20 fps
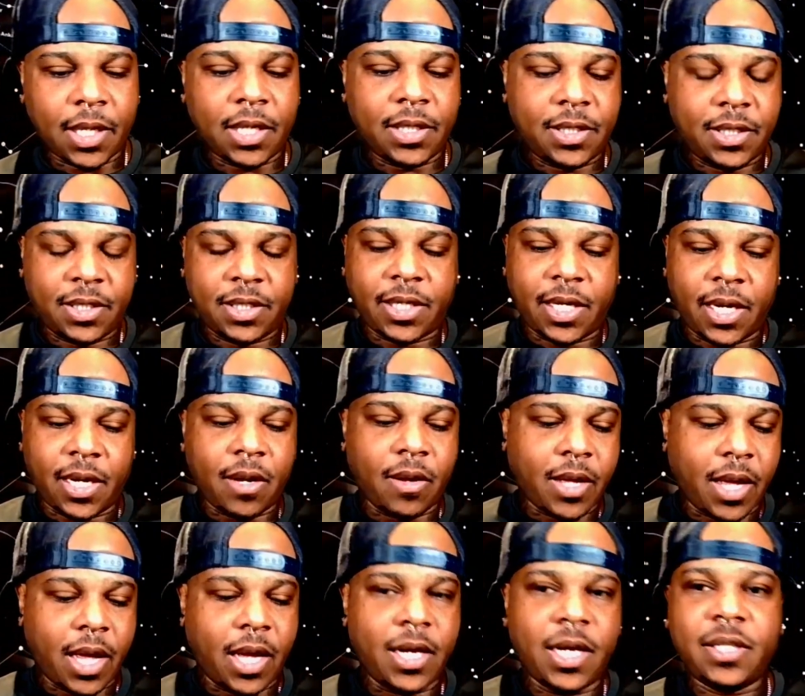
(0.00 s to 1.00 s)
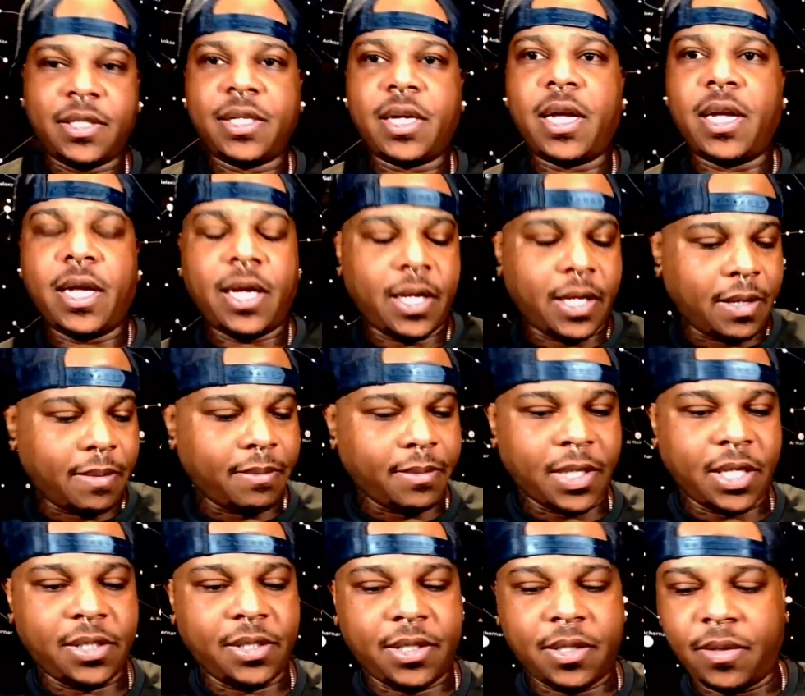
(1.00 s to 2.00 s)
Let's see. Okay, let's
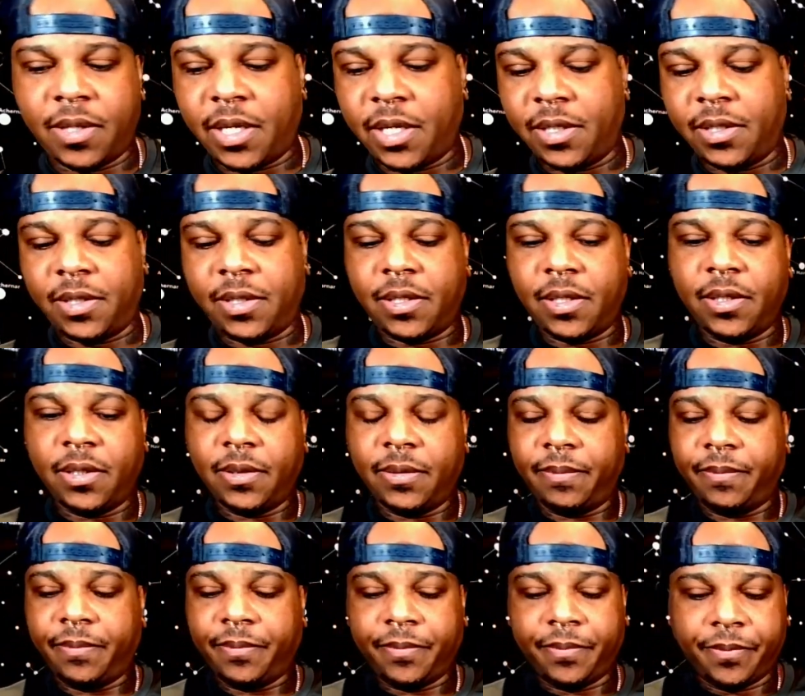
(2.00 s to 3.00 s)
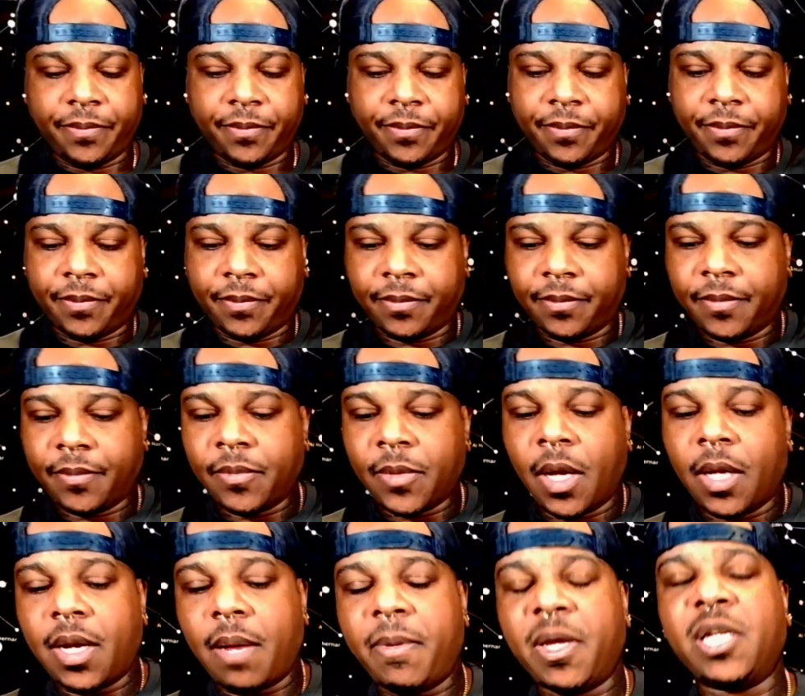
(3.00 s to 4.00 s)
do this.
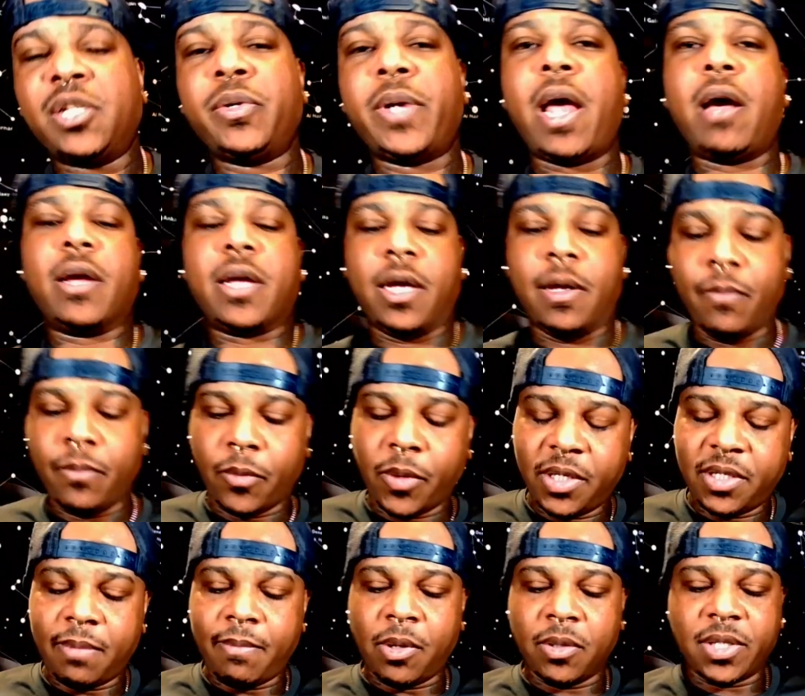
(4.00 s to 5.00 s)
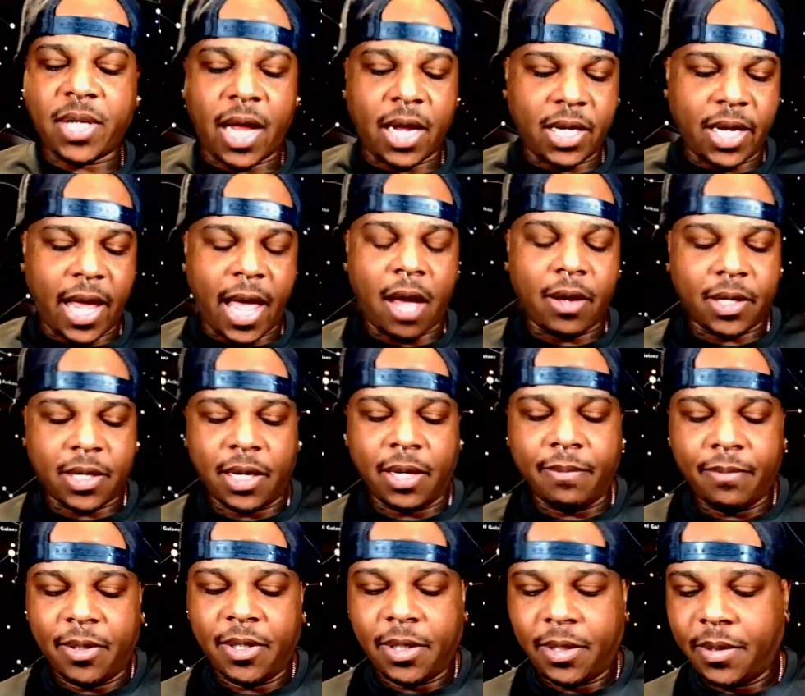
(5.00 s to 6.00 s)
Let me get you an outcome. What is the most likely
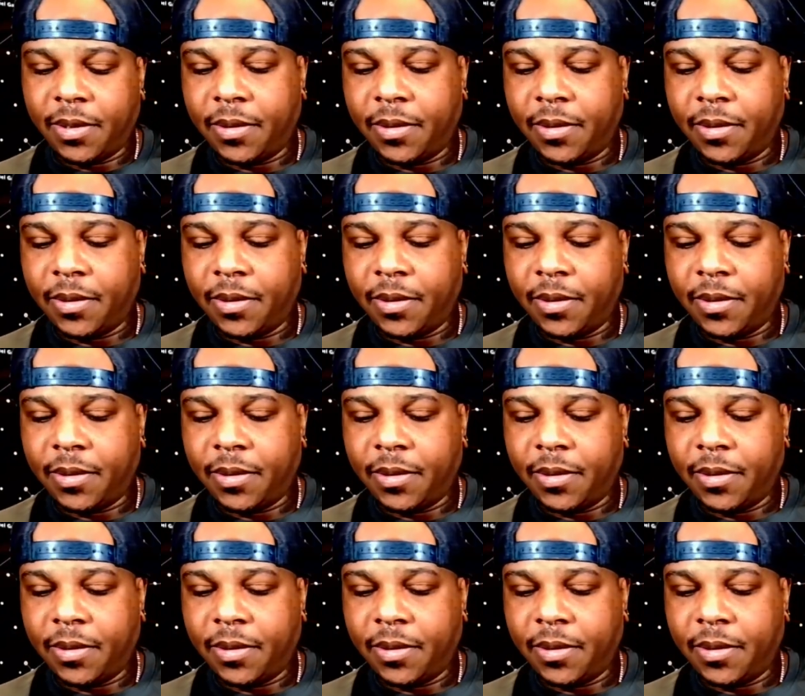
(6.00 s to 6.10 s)
outcome?